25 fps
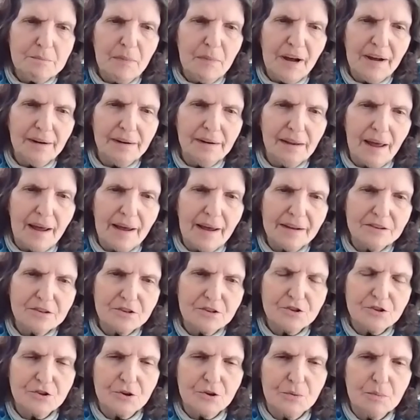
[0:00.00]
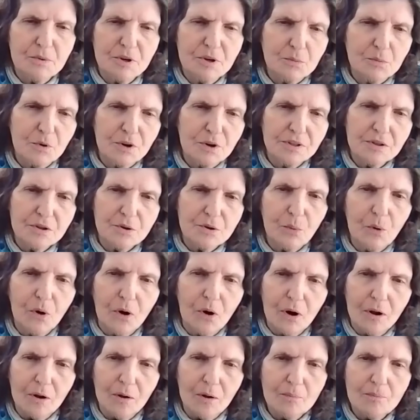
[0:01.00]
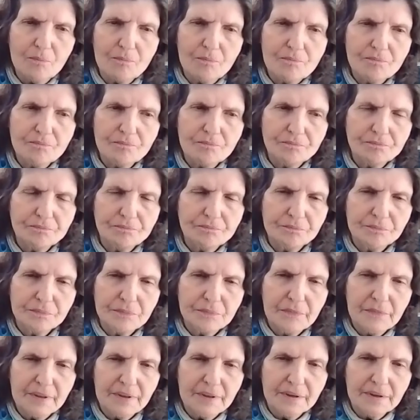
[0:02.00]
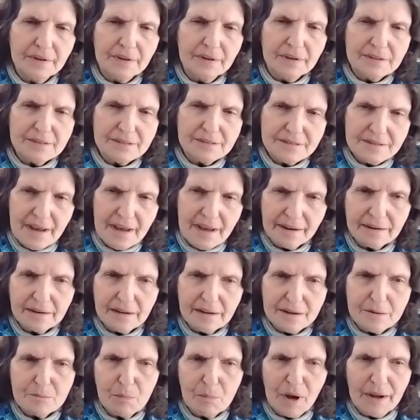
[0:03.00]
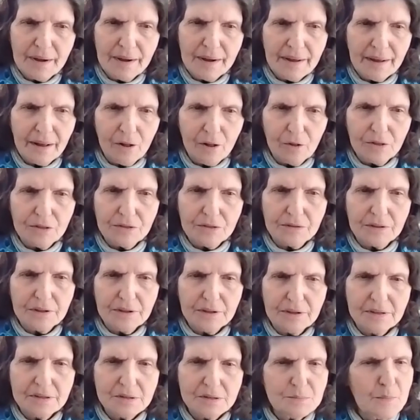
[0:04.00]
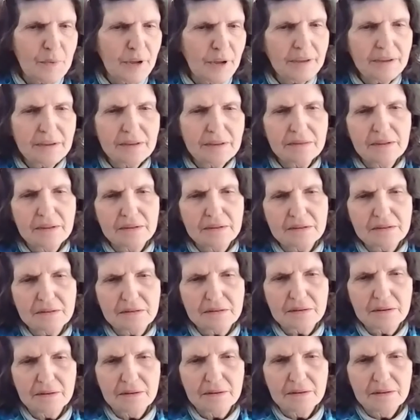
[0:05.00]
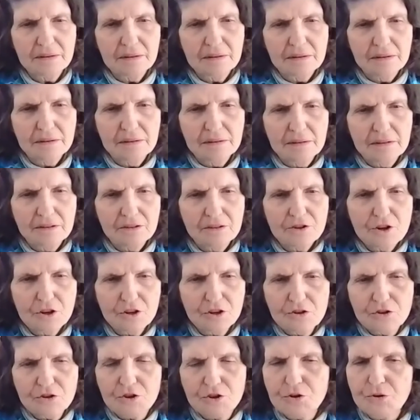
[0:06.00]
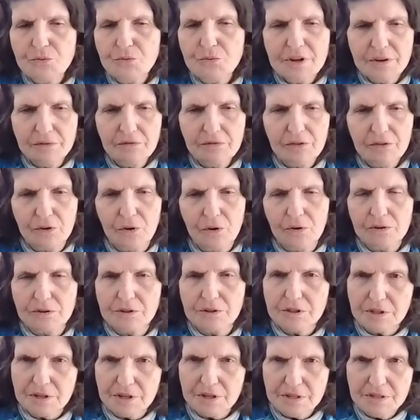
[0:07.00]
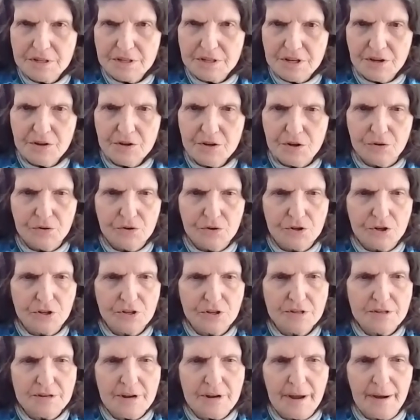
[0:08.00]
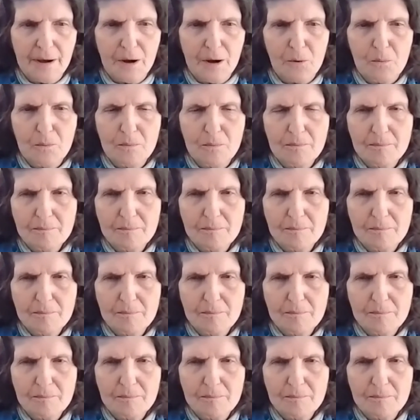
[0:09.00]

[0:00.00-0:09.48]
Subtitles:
my last sermon with you all. Sadly, my health is making this just too difficult to continue just now.